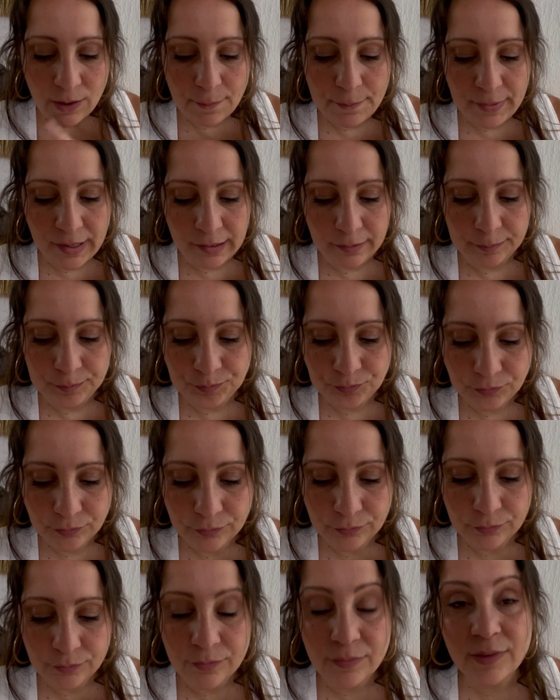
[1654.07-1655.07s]
but
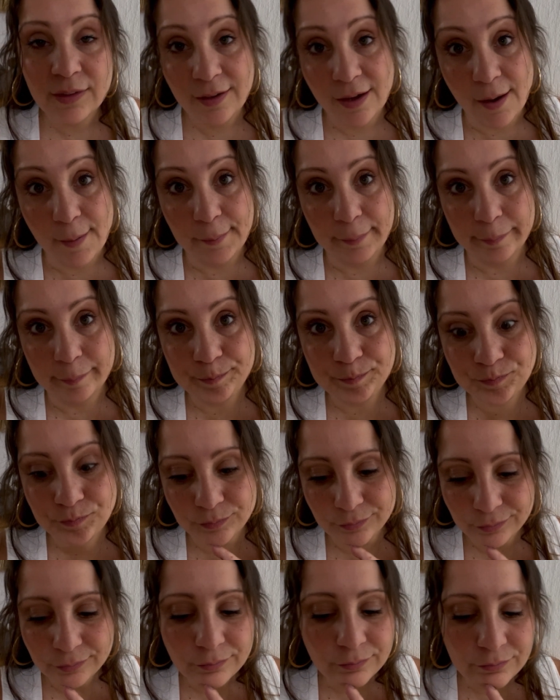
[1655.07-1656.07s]
yum.
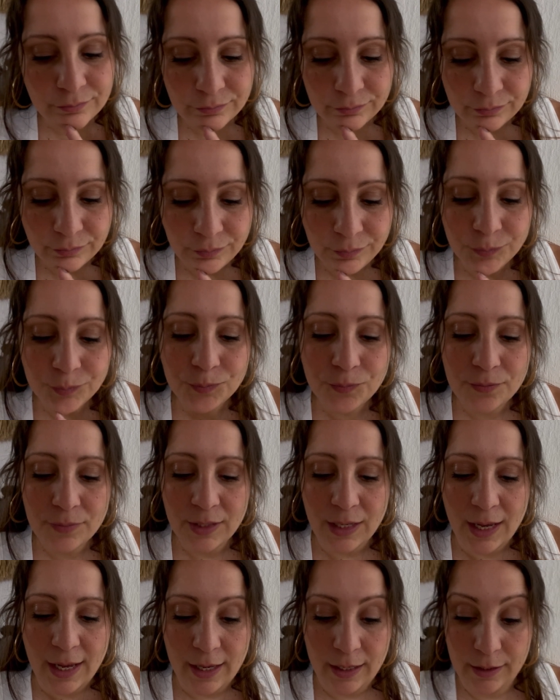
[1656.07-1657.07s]

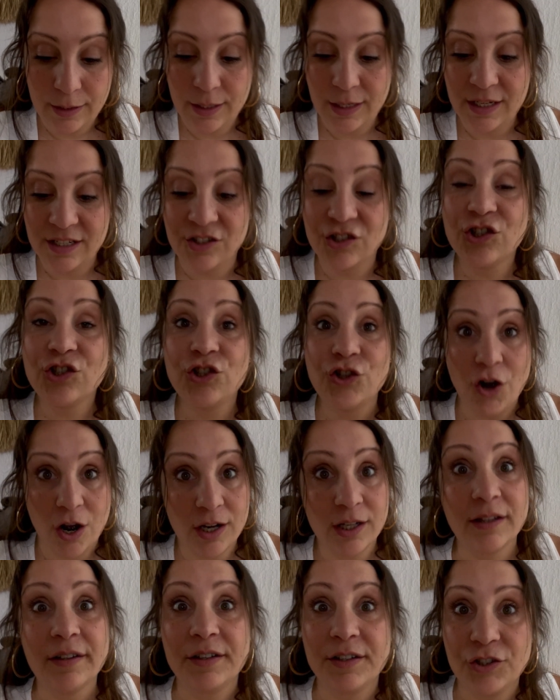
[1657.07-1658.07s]
And it's
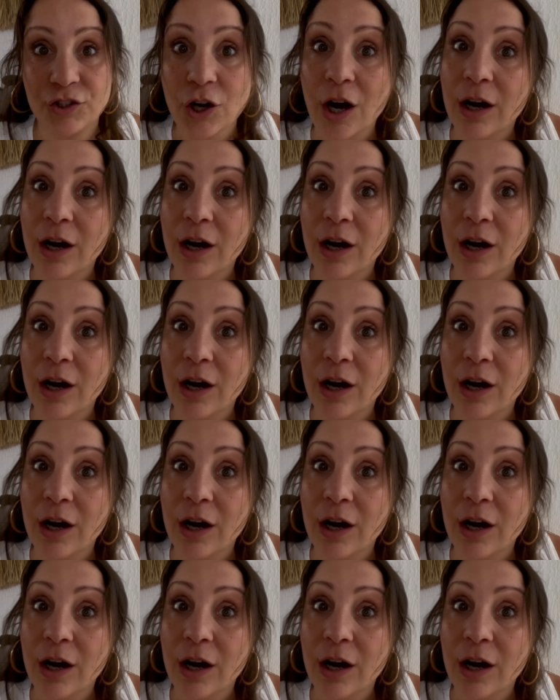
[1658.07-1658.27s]
chocolatey.